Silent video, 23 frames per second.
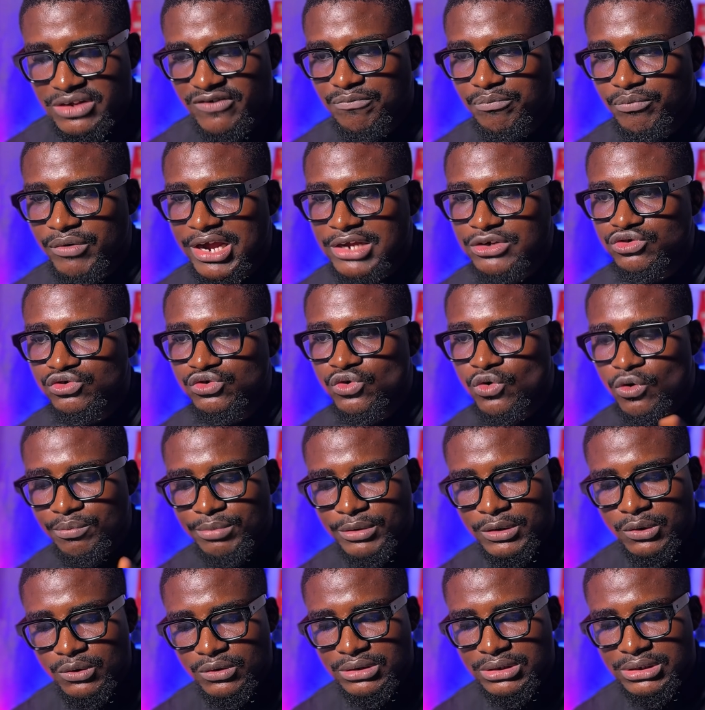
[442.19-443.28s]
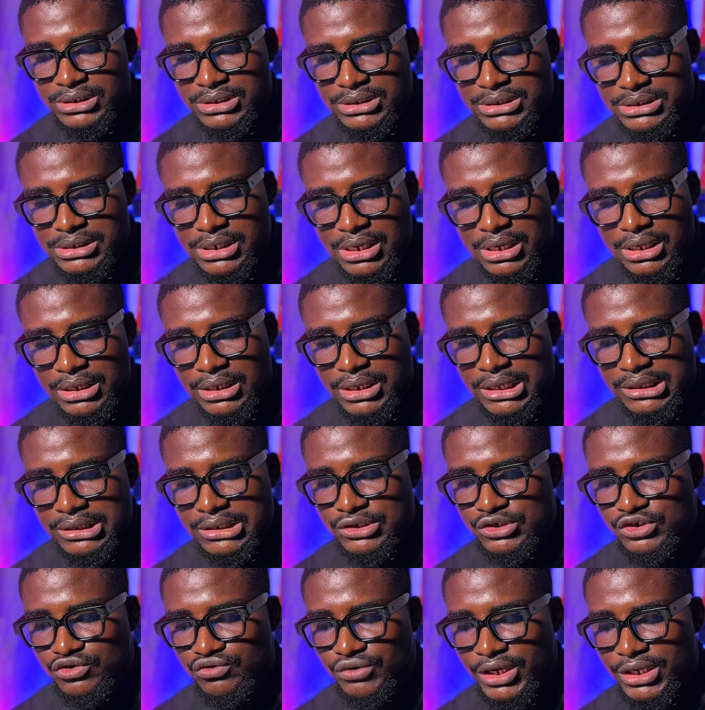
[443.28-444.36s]
If price should go below this, let
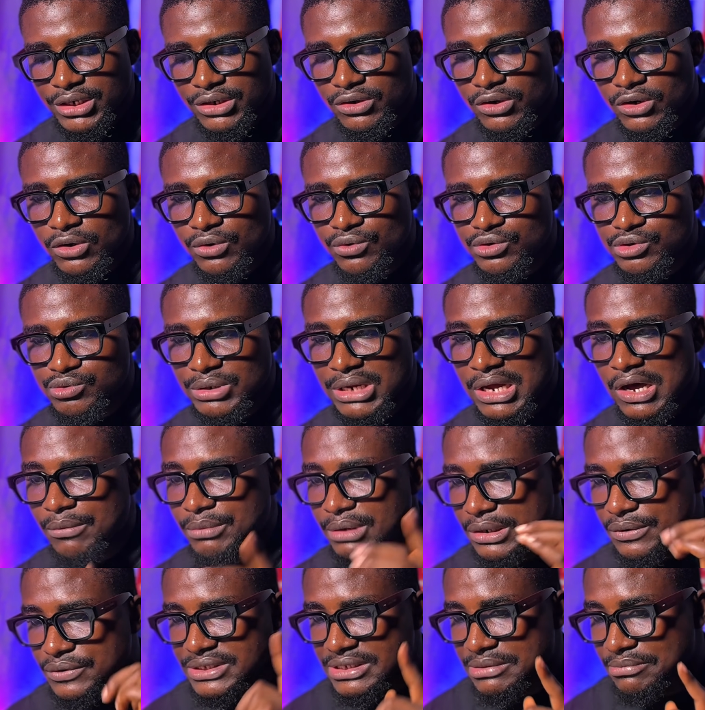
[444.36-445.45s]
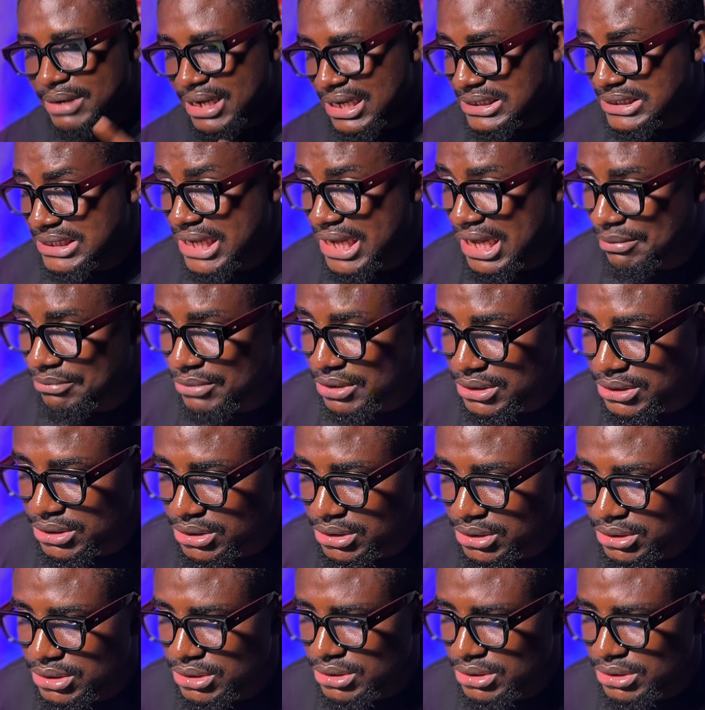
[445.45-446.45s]
this trade close without me losing my entire money.